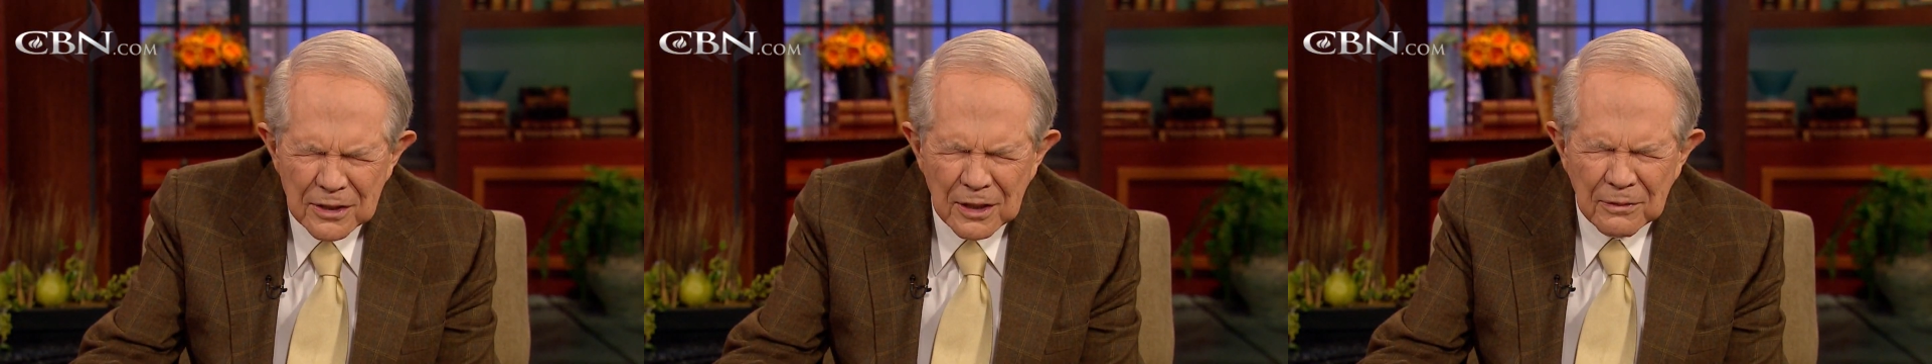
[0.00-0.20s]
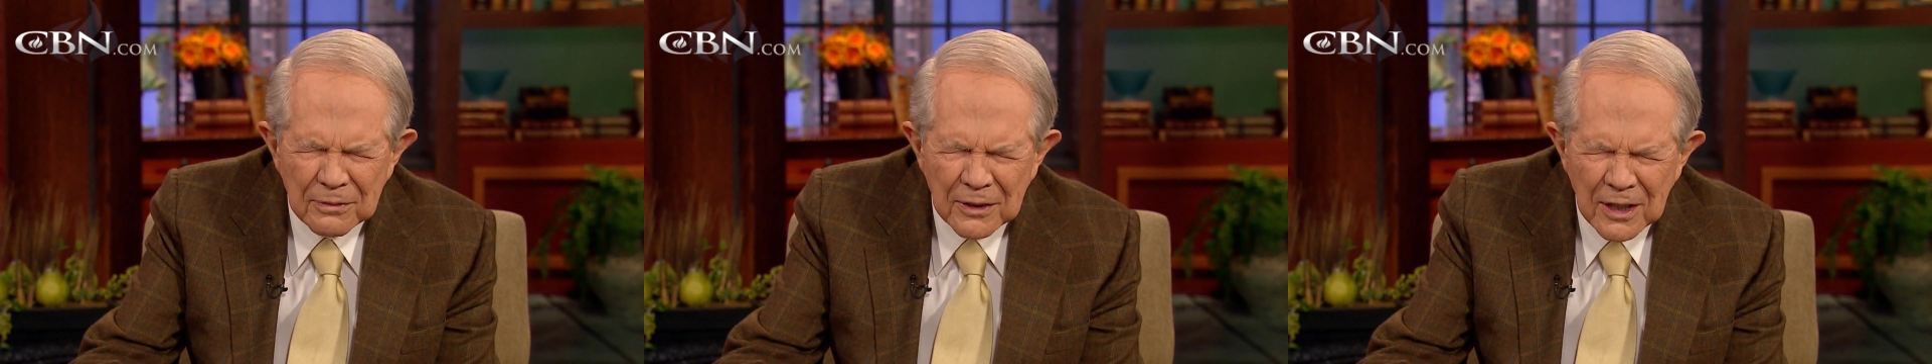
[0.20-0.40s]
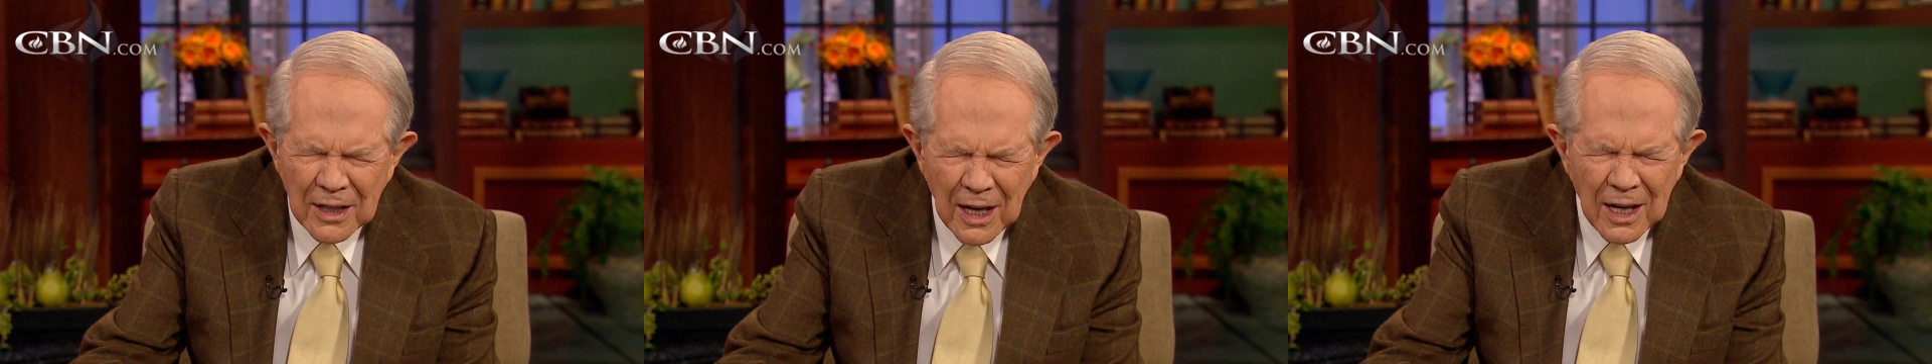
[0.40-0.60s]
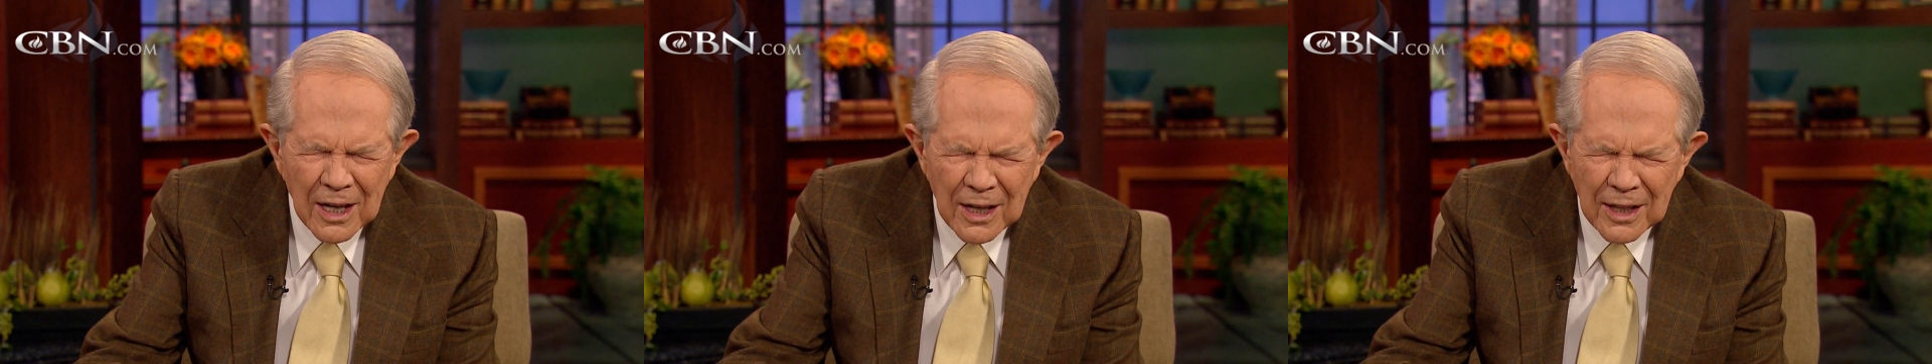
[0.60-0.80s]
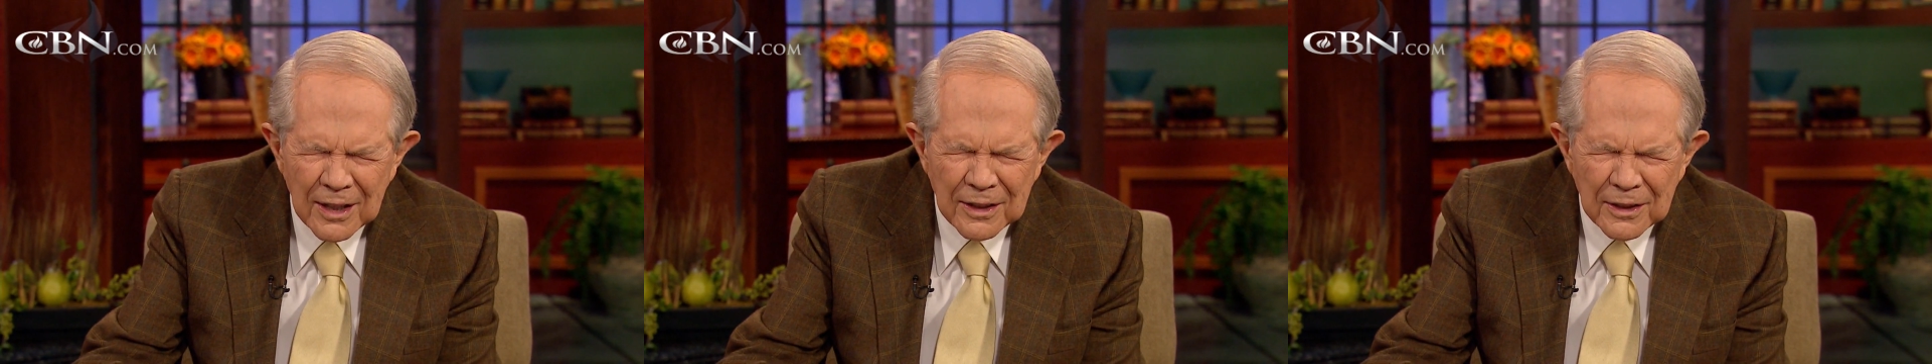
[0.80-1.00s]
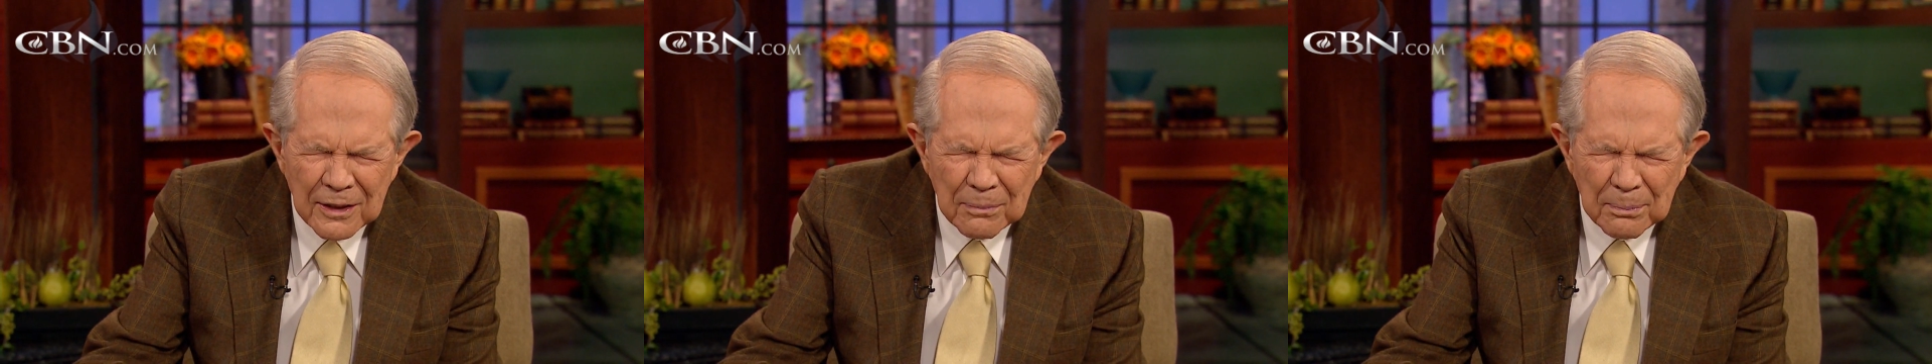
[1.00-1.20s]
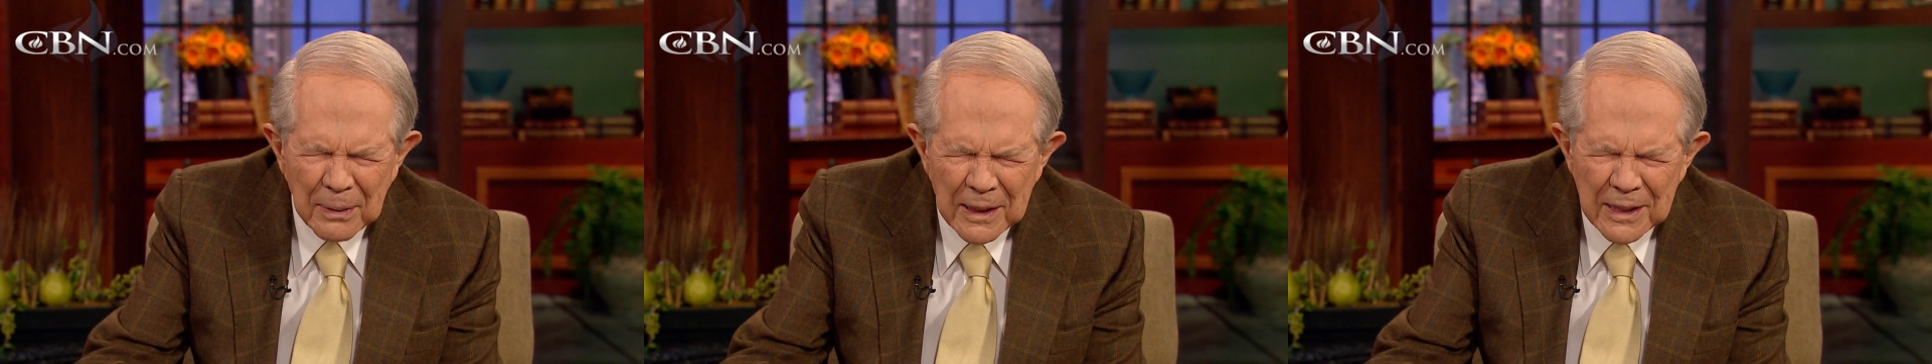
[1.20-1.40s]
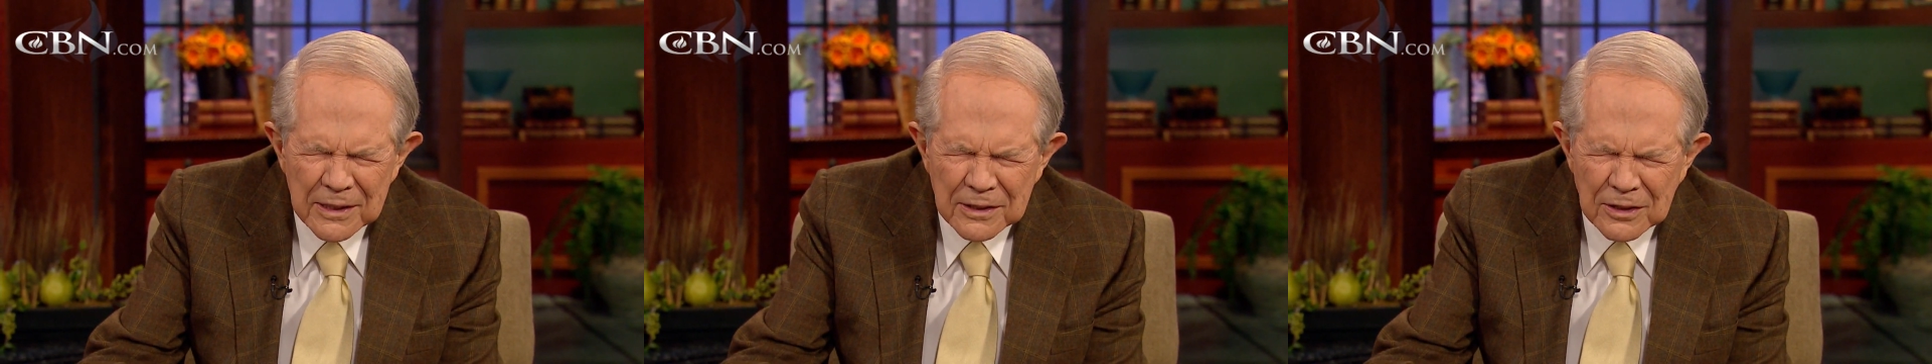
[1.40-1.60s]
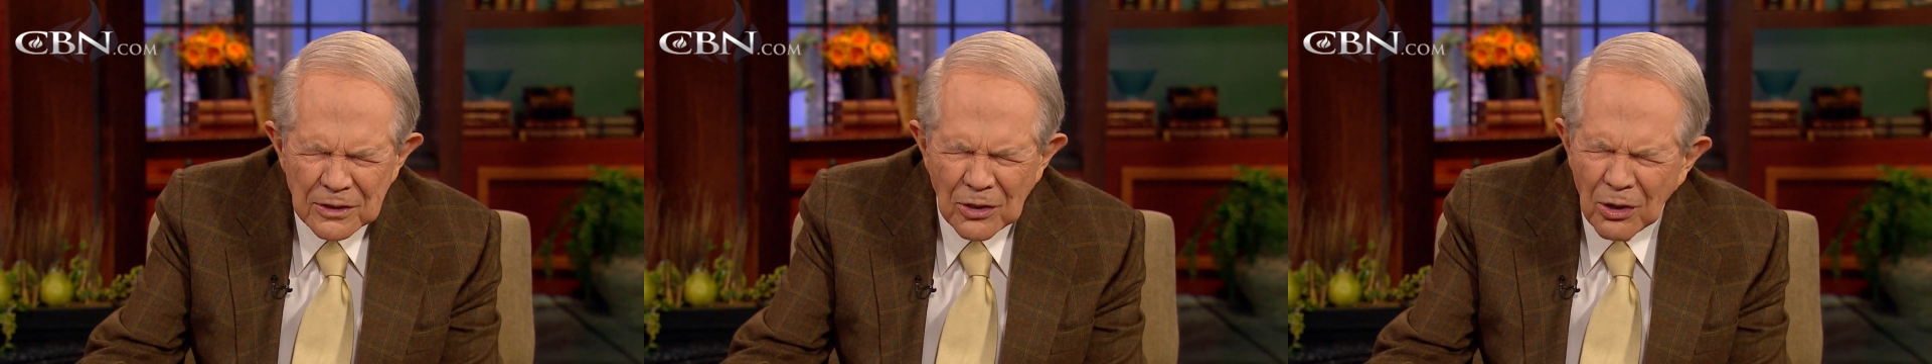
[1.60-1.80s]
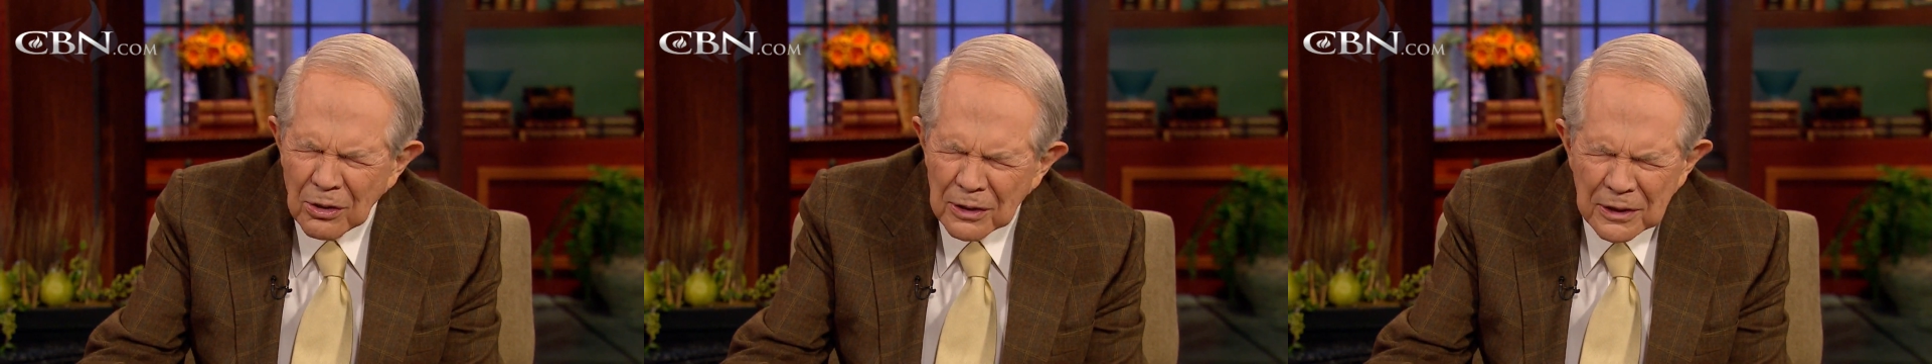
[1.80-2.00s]
of God that passes
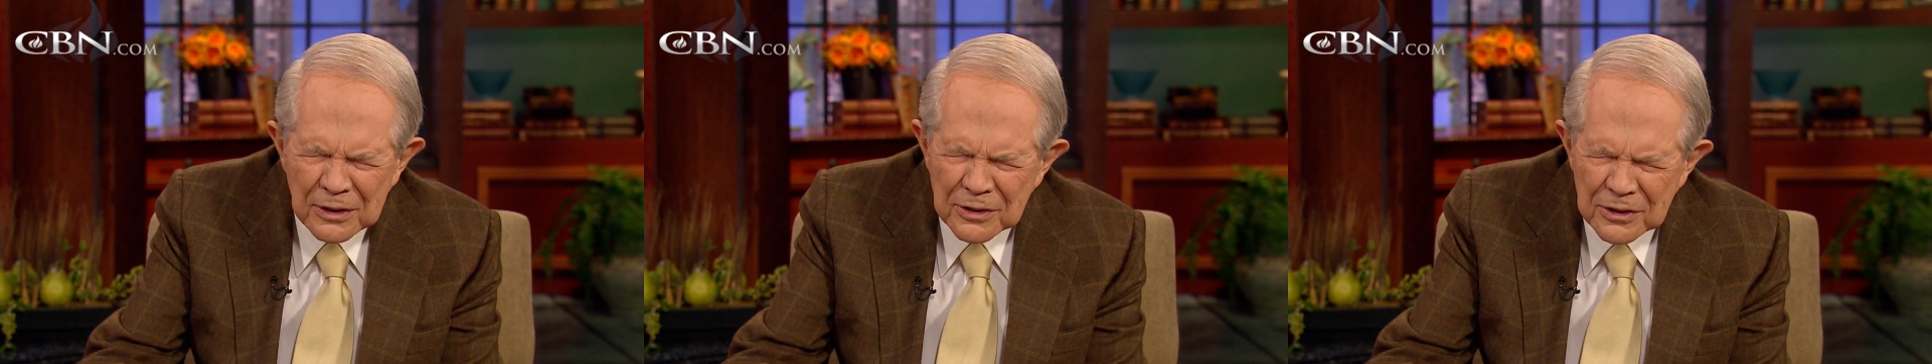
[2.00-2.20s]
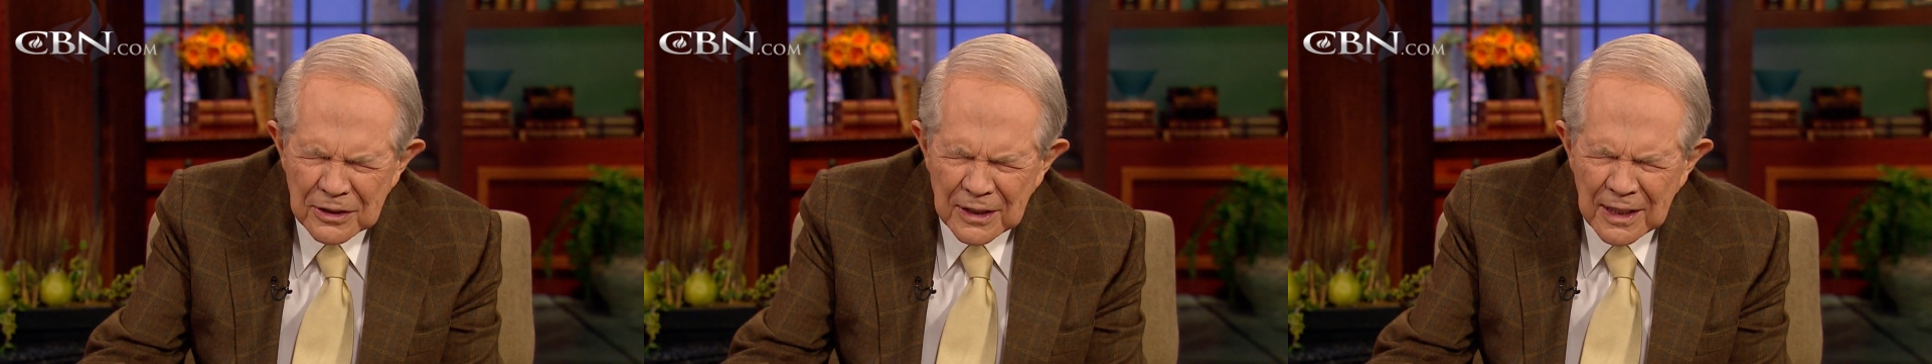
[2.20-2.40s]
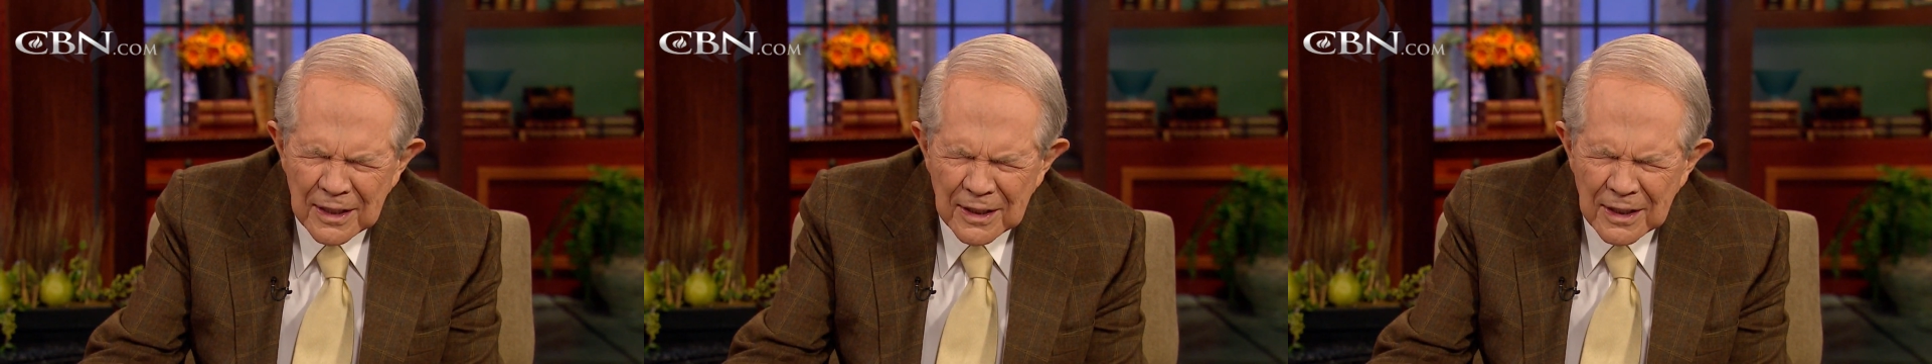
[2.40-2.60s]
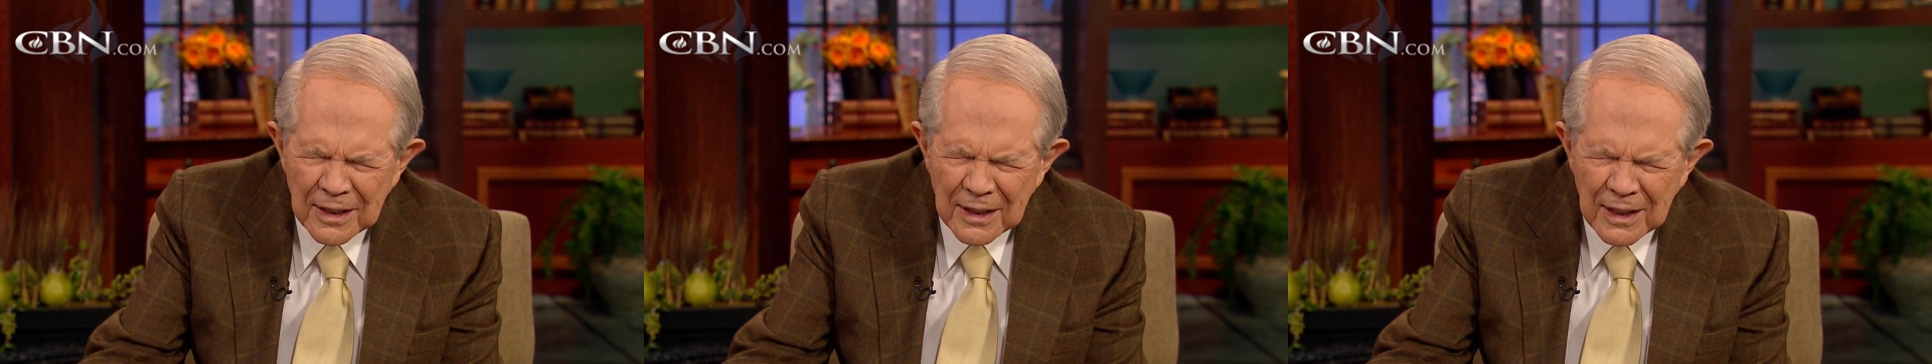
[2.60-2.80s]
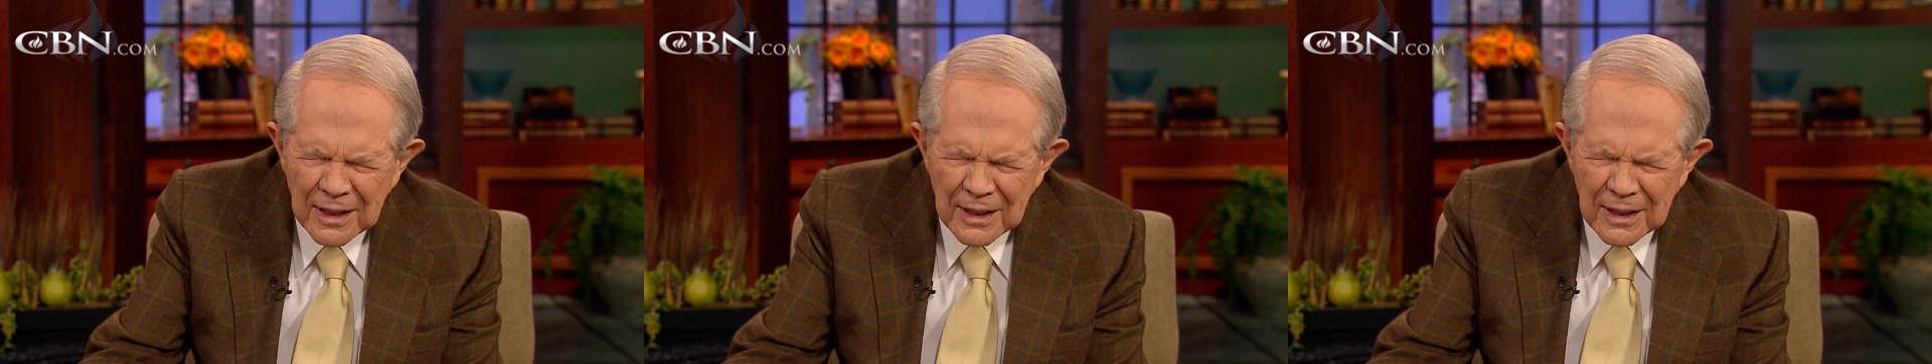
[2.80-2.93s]
all understanding